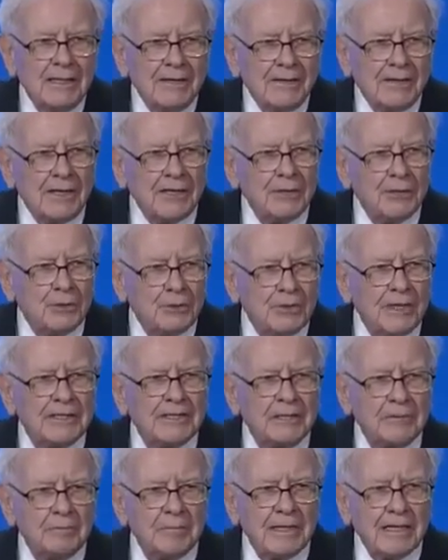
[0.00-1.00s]
They knew they
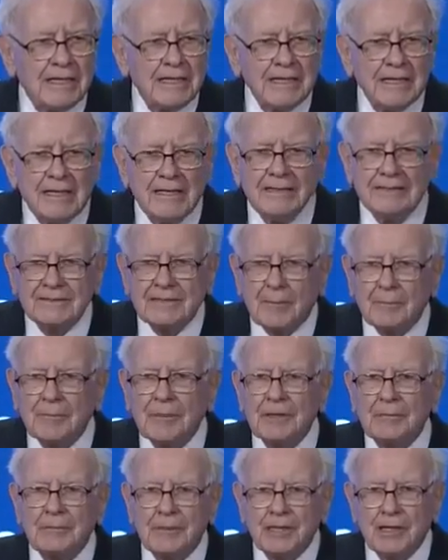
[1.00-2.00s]
could be
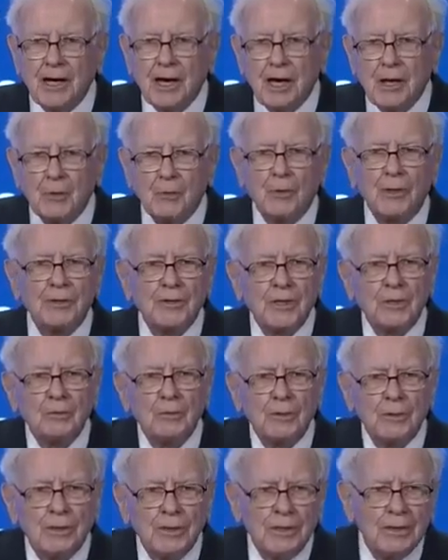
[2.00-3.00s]
something beyond where they
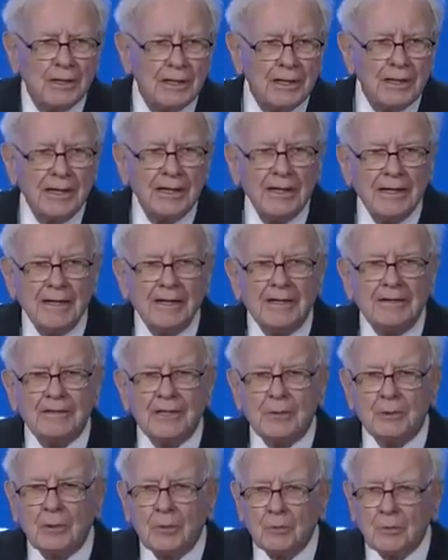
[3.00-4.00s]
were.
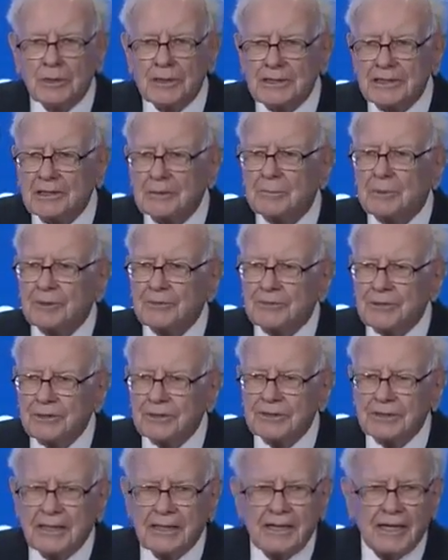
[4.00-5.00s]
They were willing to put
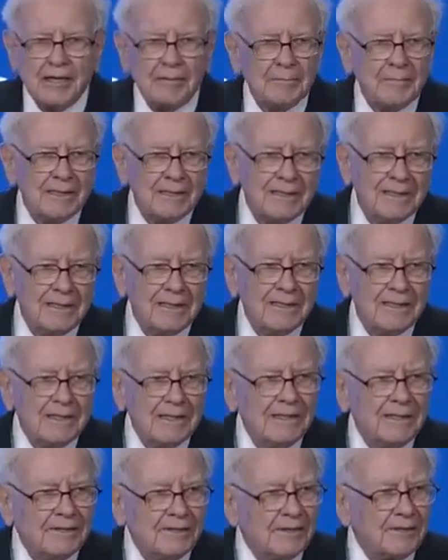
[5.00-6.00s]
their time,
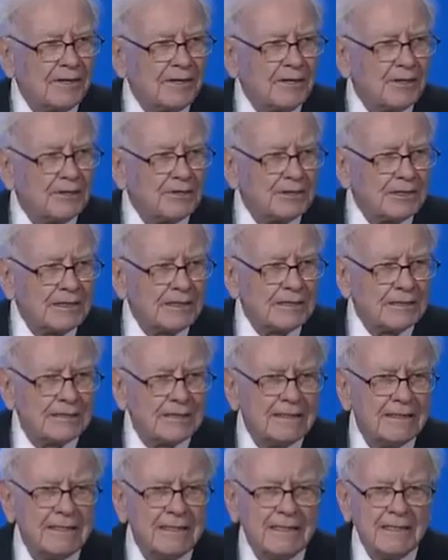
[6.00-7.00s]
their energies
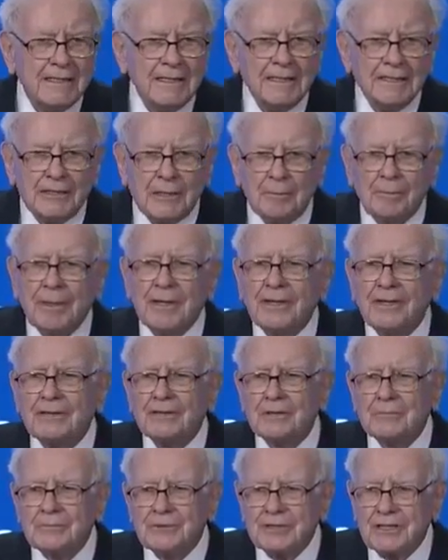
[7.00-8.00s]
to better
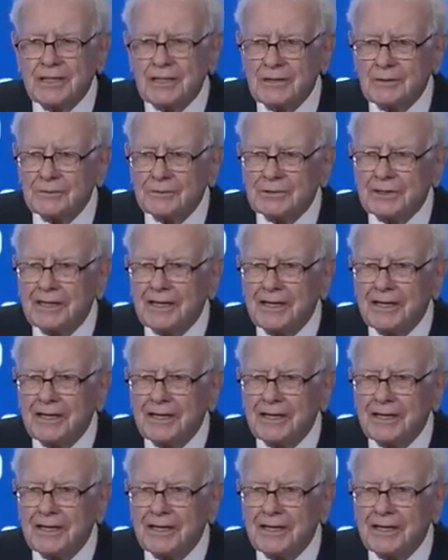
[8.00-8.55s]
themselves.